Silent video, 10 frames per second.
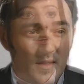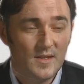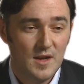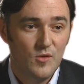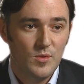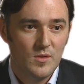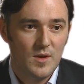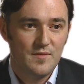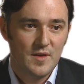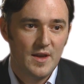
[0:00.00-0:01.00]
This global
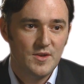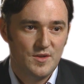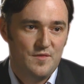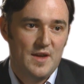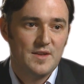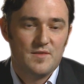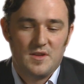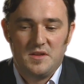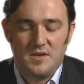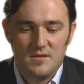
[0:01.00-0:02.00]
qualification
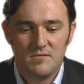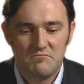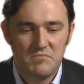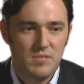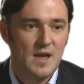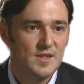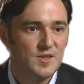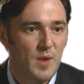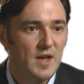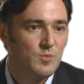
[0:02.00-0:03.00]
effectively acts as
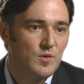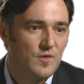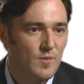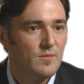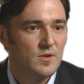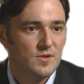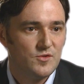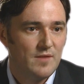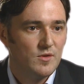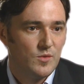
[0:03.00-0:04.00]
a passport for members to
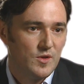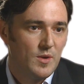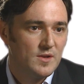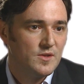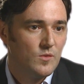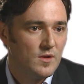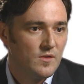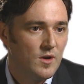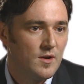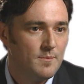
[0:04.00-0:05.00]
travel to other parts of the world
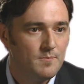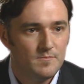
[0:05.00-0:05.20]
to work.